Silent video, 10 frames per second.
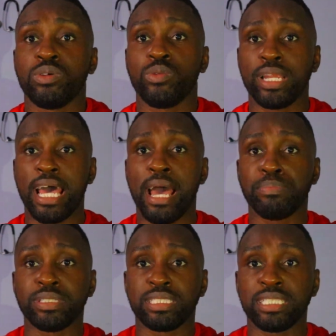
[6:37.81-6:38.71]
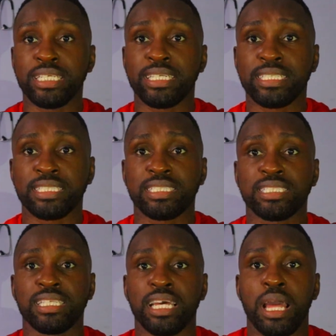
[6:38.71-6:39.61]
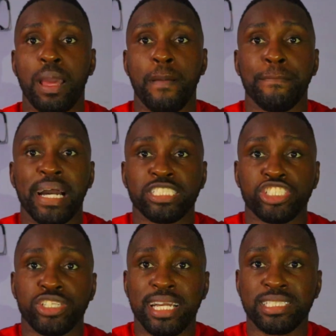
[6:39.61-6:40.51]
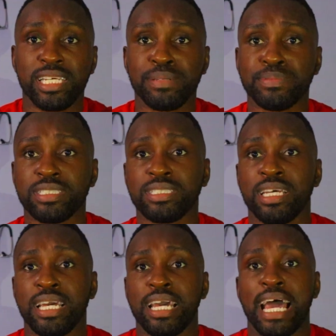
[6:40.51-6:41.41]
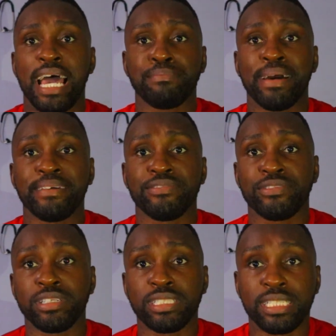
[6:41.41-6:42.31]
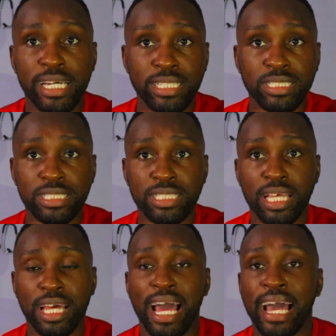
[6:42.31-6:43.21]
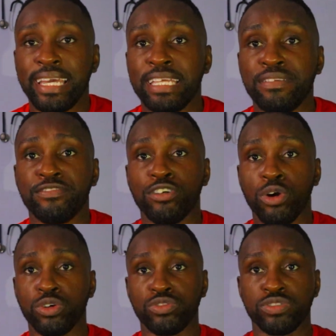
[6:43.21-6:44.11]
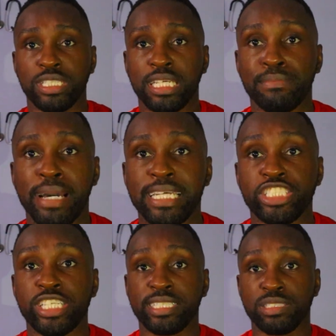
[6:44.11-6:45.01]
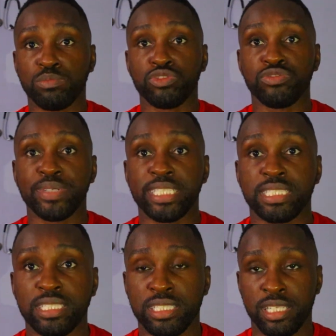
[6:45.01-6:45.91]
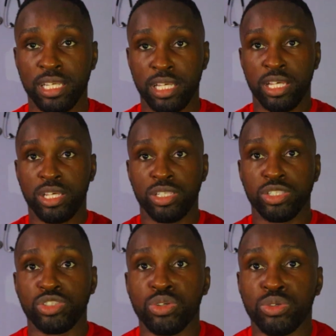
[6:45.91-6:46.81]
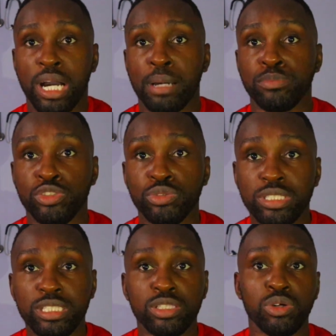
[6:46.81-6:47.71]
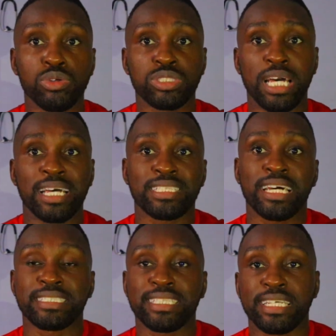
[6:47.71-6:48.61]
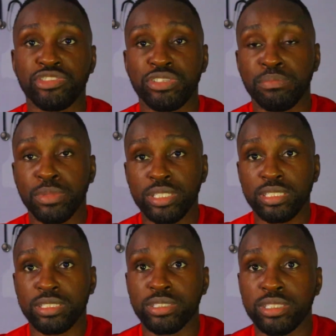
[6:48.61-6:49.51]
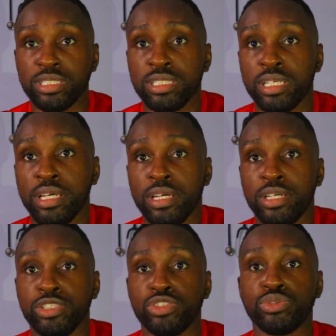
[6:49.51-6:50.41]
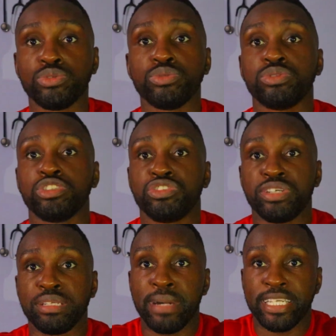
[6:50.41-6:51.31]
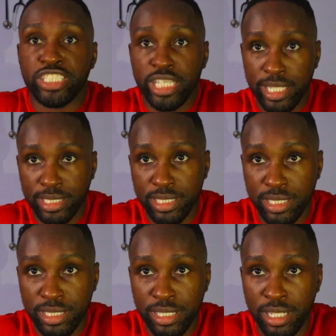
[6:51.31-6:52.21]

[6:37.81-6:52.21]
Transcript: what happens is my triceps and my front delts are involved in my chest movements. So I'm using those as accessory muscles to train my chest.